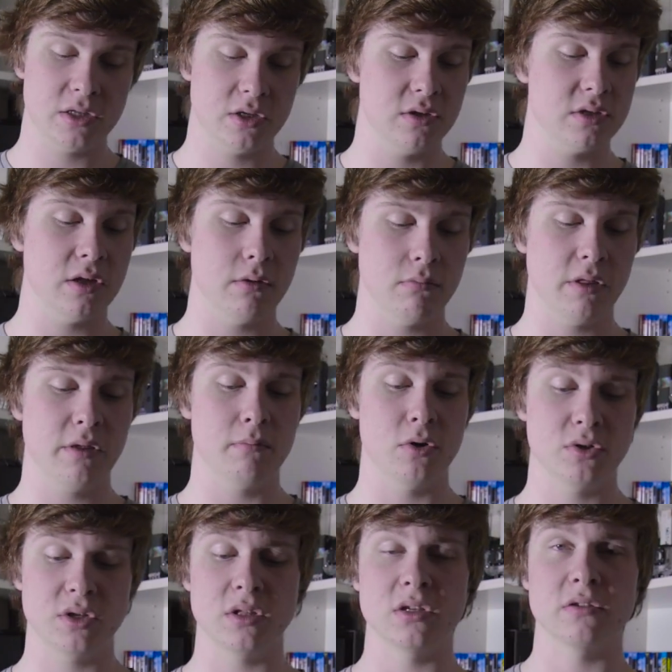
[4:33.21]
because I think
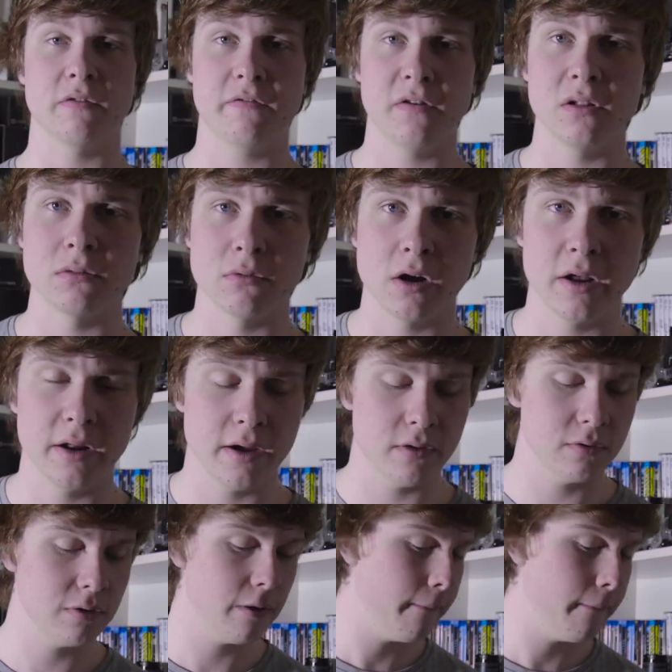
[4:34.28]
most of these are full right now.